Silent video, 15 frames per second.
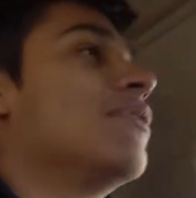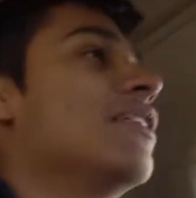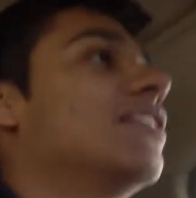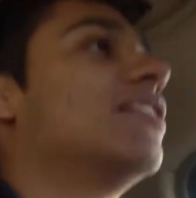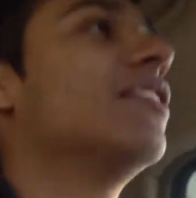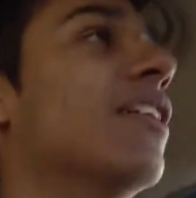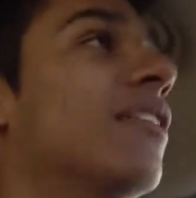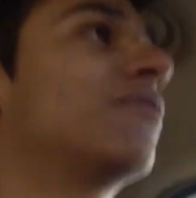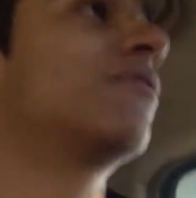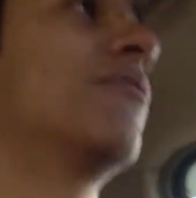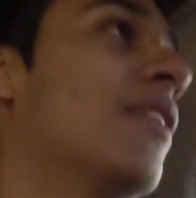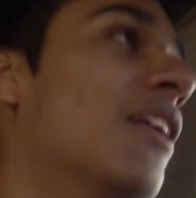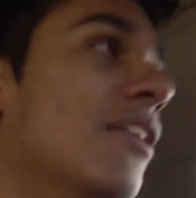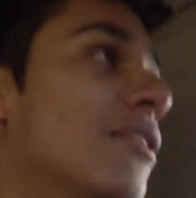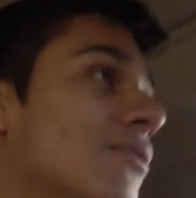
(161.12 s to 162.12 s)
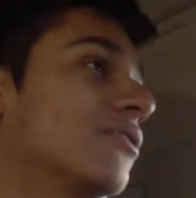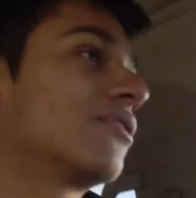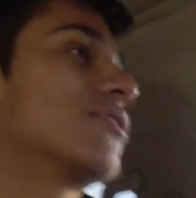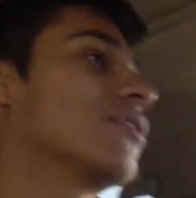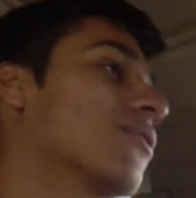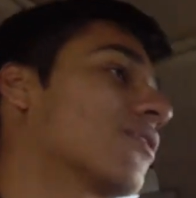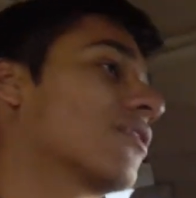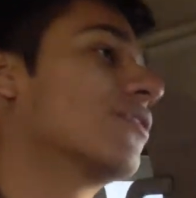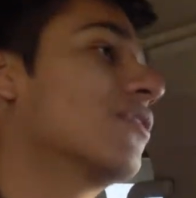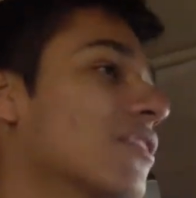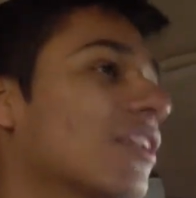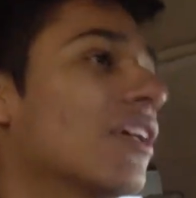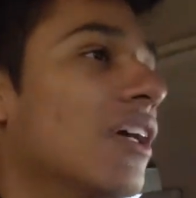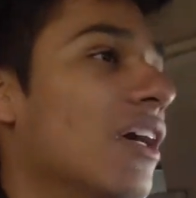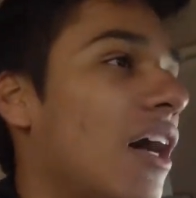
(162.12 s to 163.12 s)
PT ever, man. It was so cold.